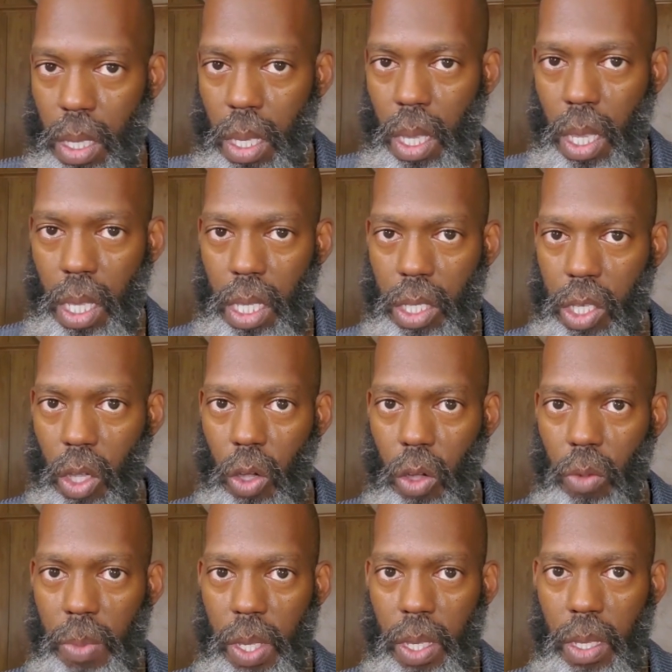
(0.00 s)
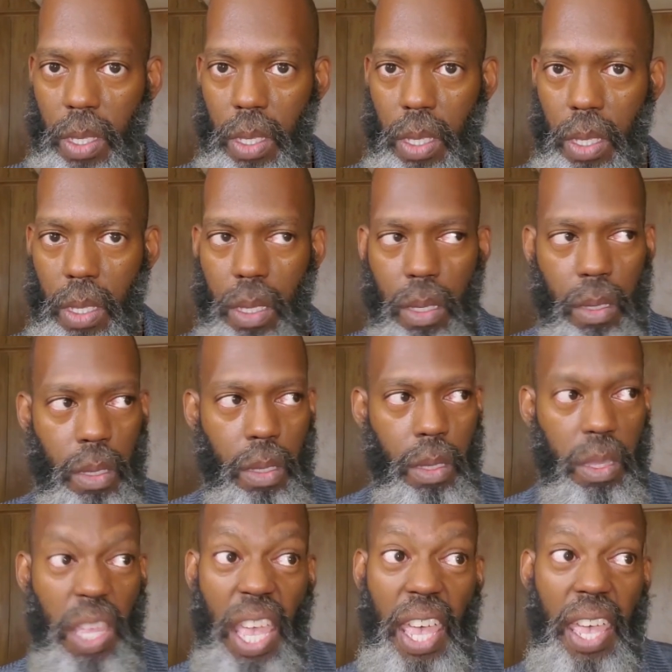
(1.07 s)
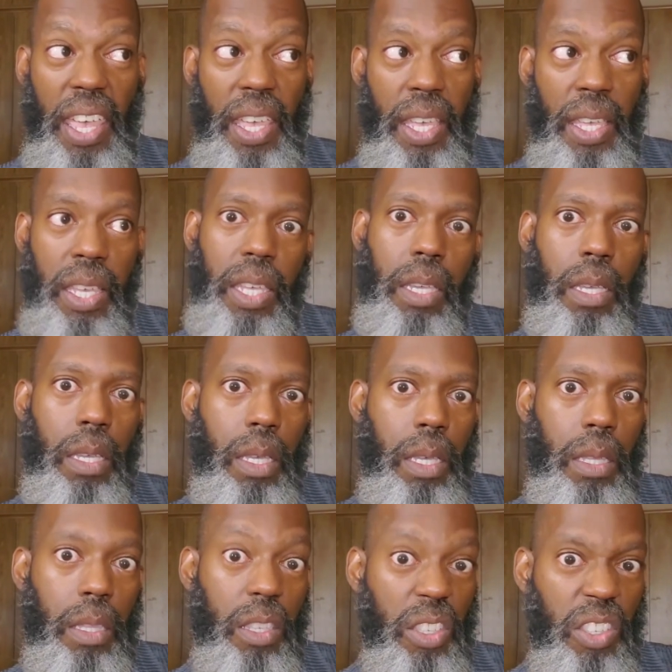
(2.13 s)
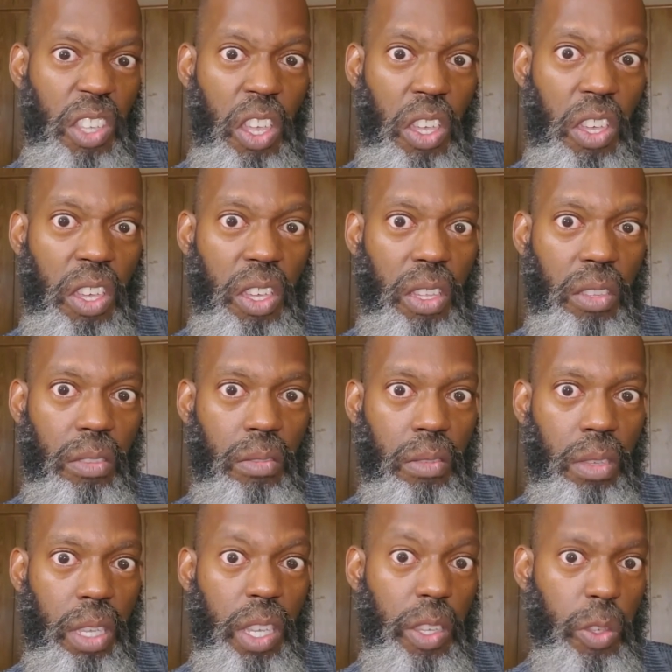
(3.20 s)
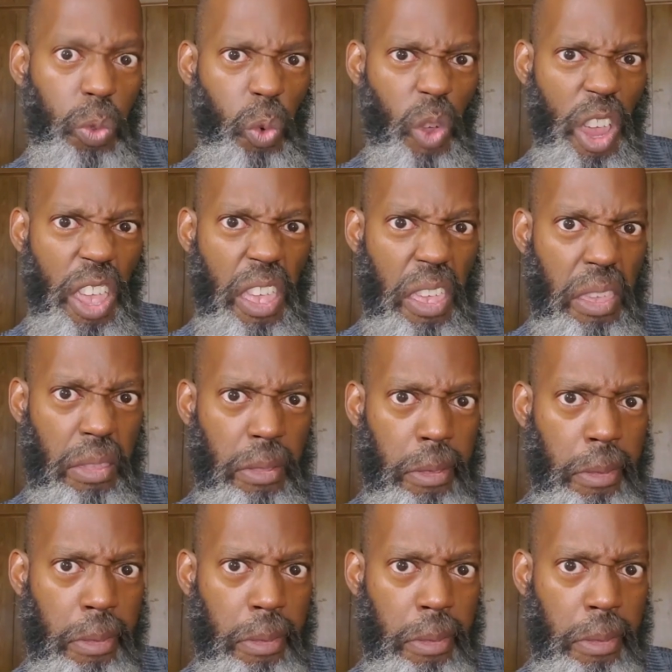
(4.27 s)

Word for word: And he told me that the sun is red.